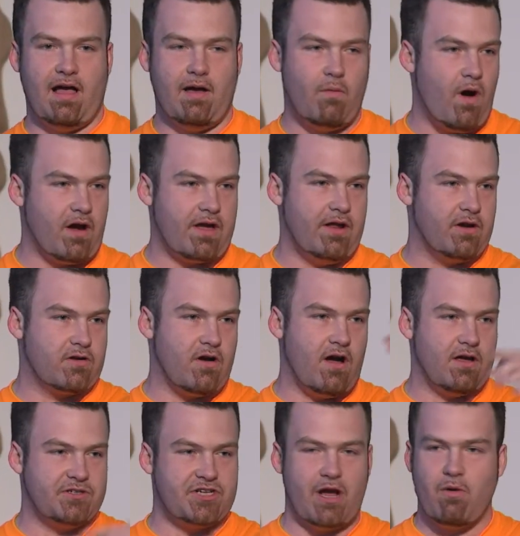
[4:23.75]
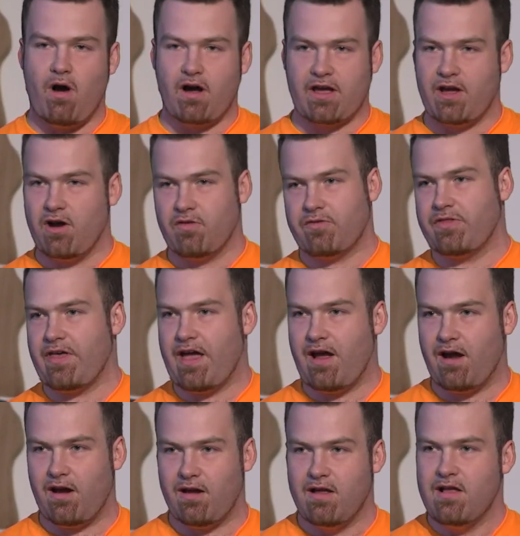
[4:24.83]
uh, walking across, jaywalking over
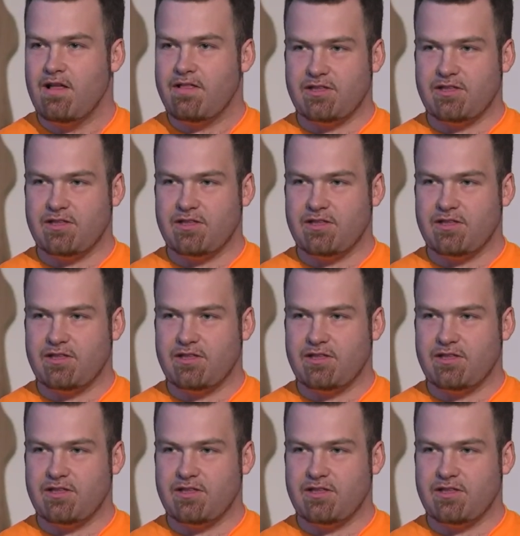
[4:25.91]
there.